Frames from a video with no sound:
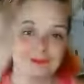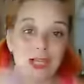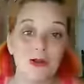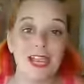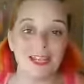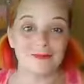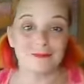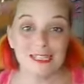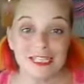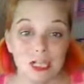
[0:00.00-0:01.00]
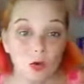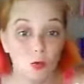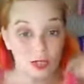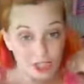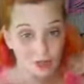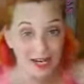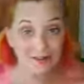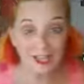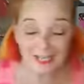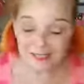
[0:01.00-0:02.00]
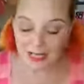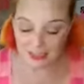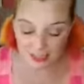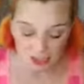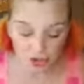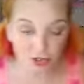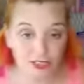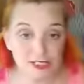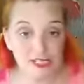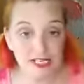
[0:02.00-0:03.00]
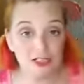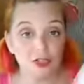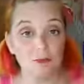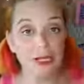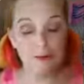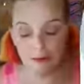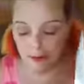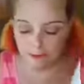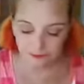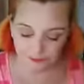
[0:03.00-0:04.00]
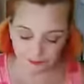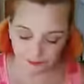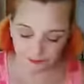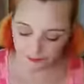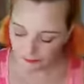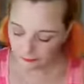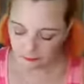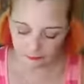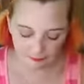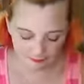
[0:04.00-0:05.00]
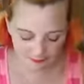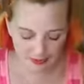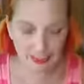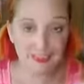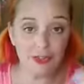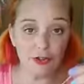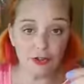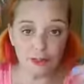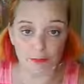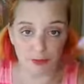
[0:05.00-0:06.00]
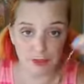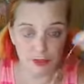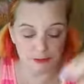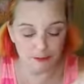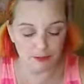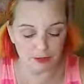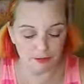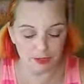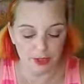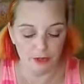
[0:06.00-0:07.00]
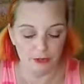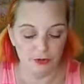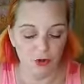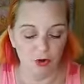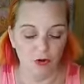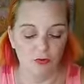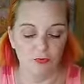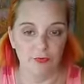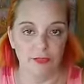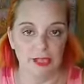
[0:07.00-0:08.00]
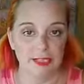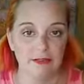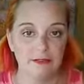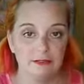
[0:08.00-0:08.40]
Okay, once you have that done, you're going to take your paper and you're going to put your paper clip through the hole, okay?